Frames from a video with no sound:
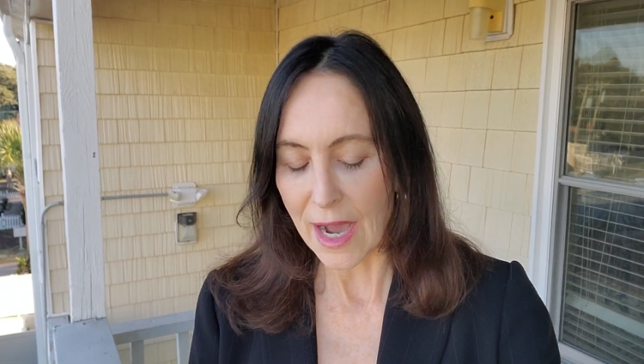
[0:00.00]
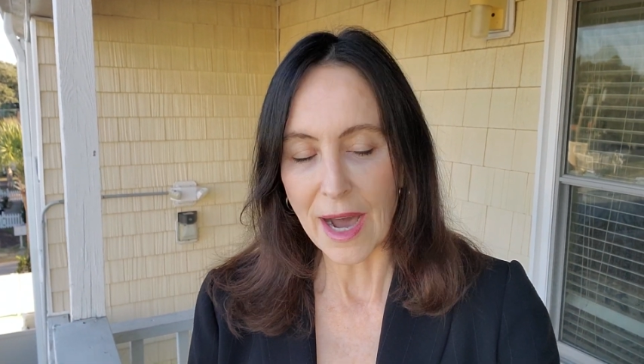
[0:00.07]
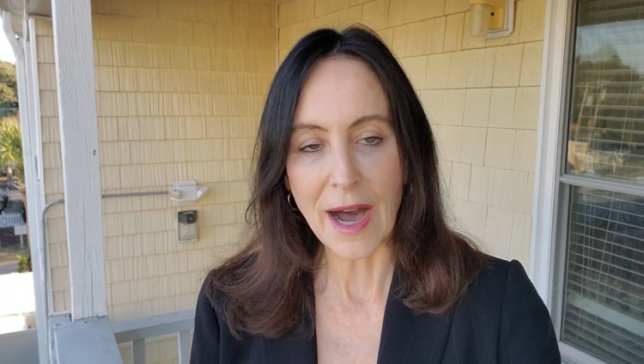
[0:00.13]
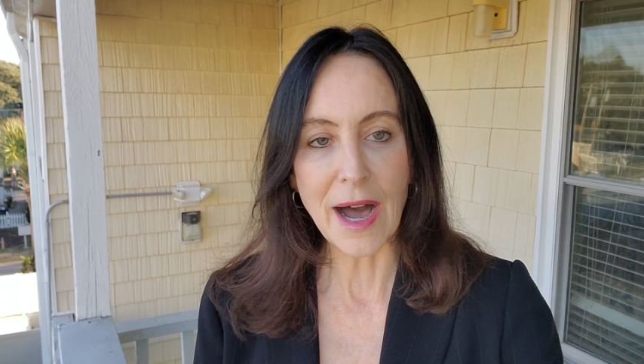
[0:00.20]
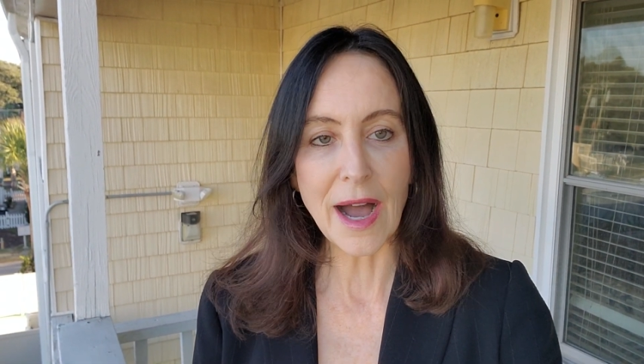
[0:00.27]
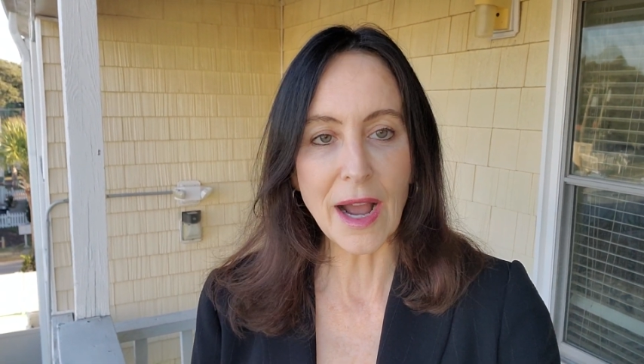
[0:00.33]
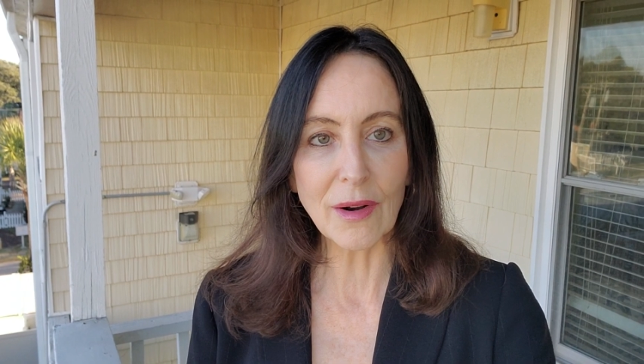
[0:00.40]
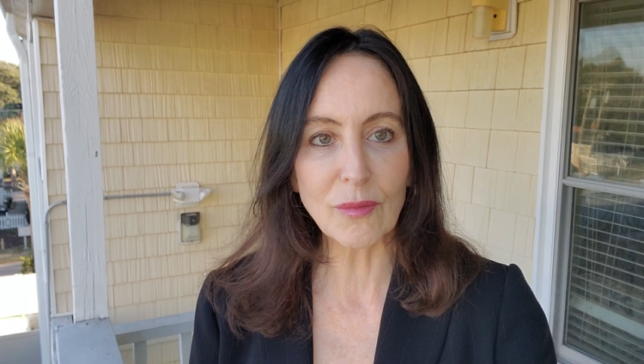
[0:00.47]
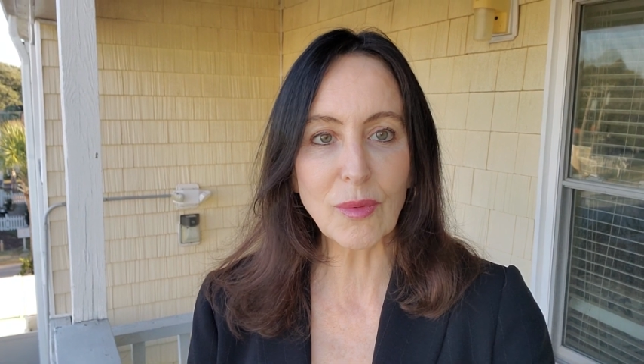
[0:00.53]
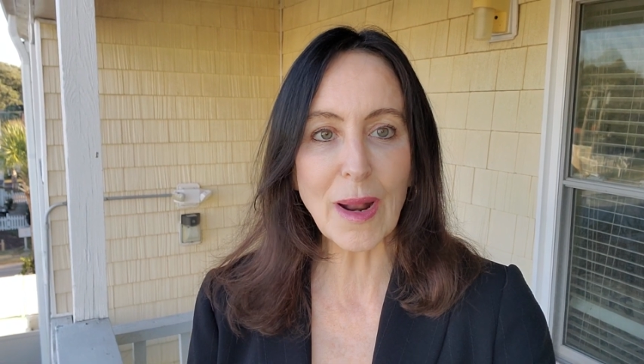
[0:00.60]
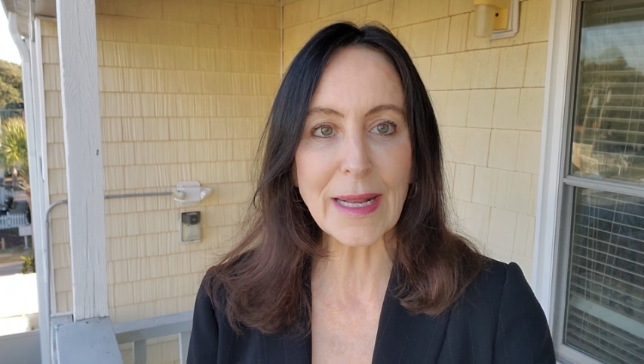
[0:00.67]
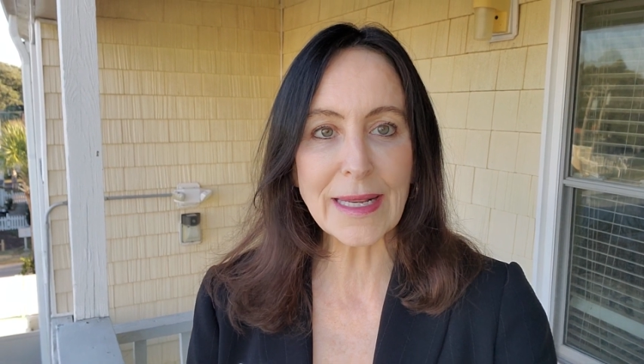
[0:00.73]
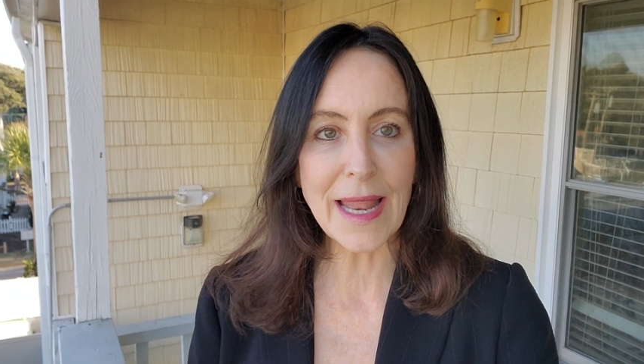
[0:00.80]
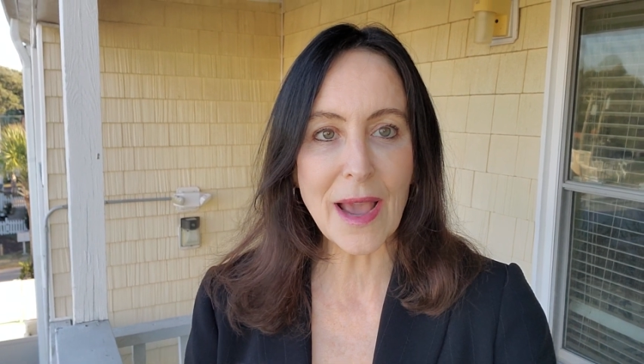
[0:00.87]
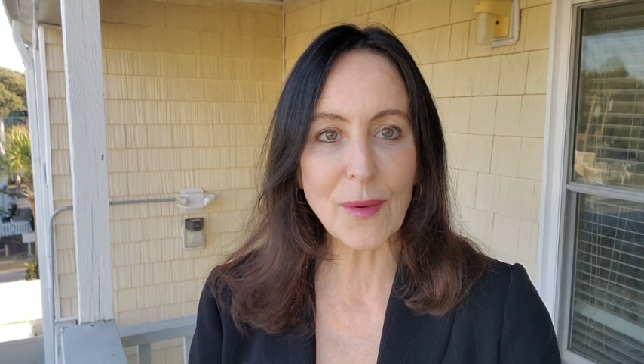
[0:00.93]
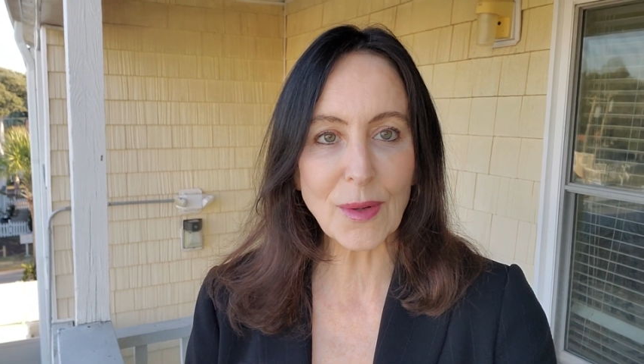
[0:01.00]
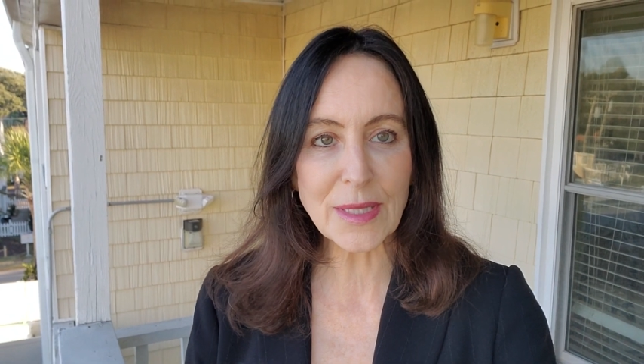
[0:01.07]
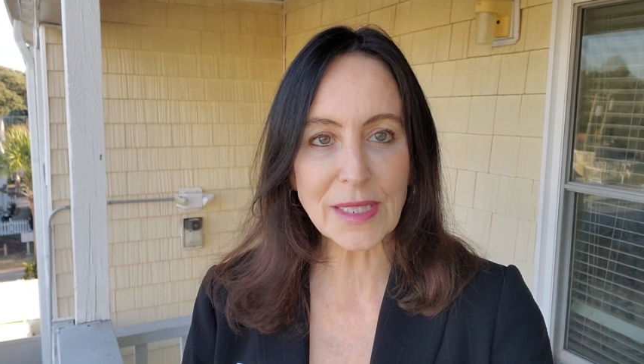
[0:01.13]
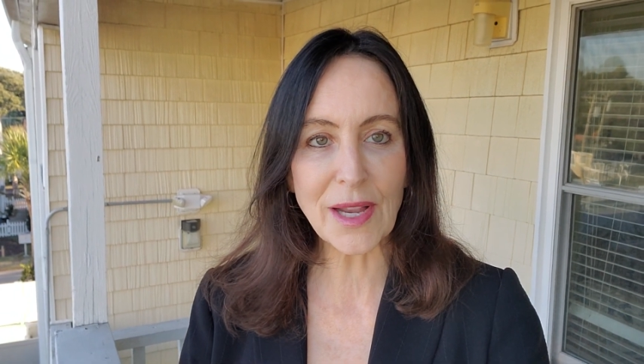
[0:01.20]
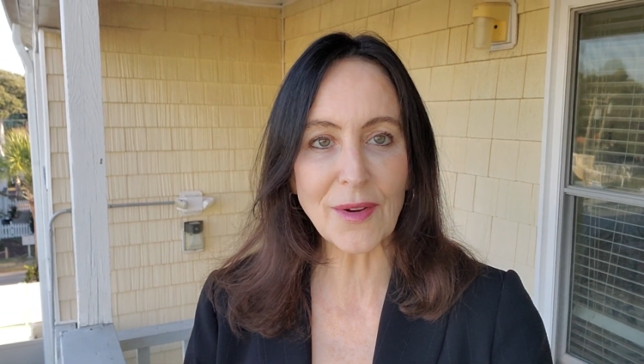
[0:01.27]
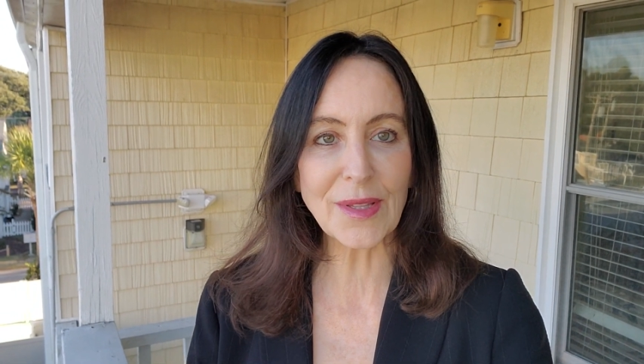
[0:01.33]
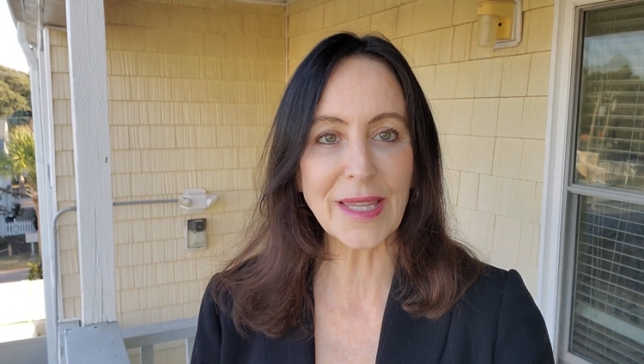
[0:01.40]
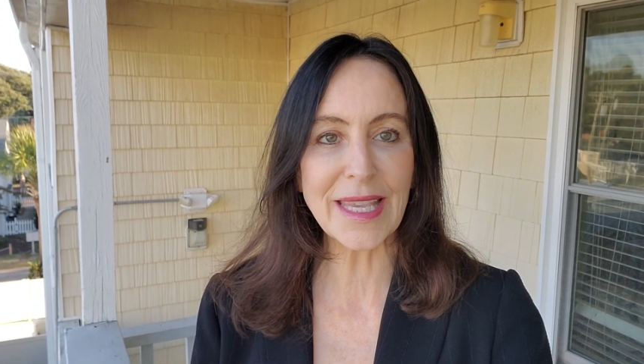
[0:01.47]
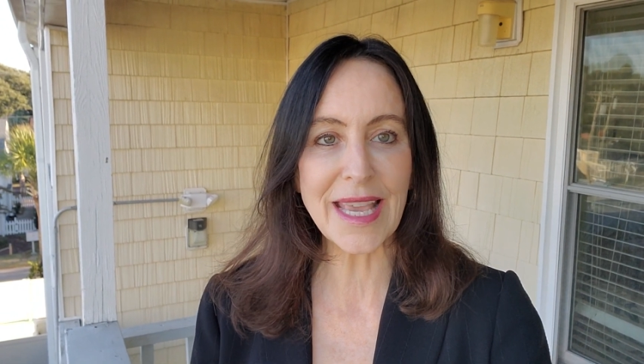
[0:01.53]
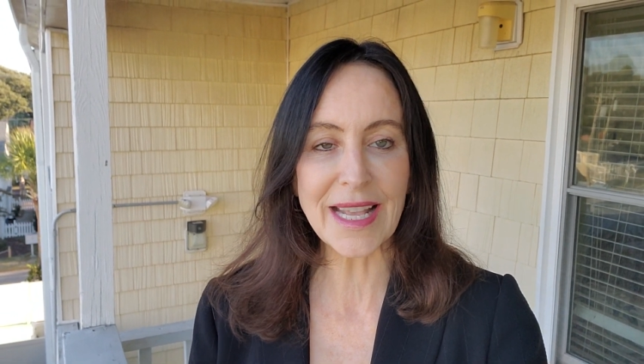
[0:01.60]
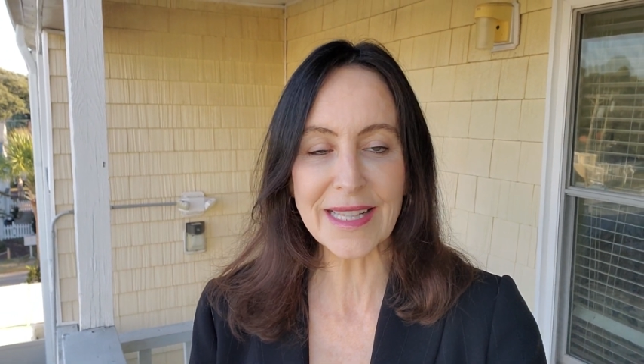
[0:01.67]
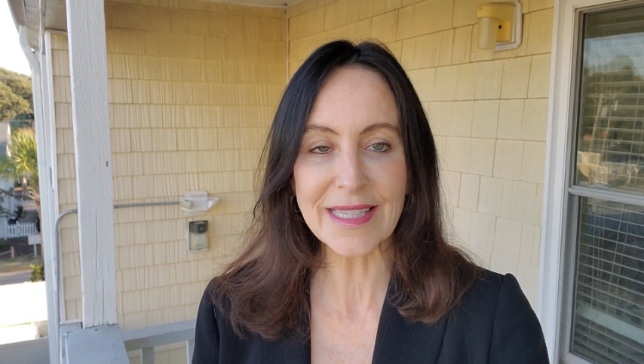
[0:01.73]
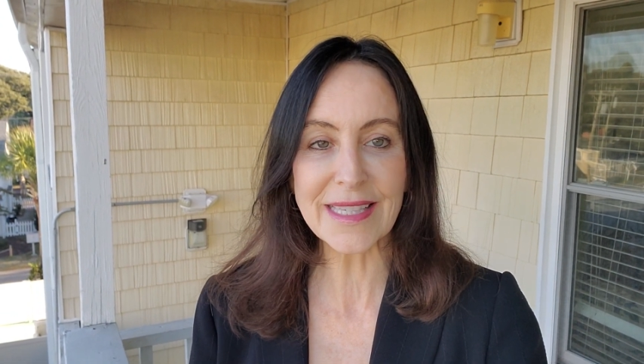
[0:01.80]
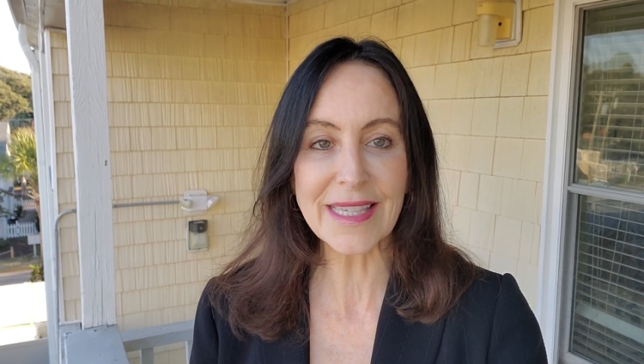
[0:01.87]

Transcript: Uh, right now it's currently at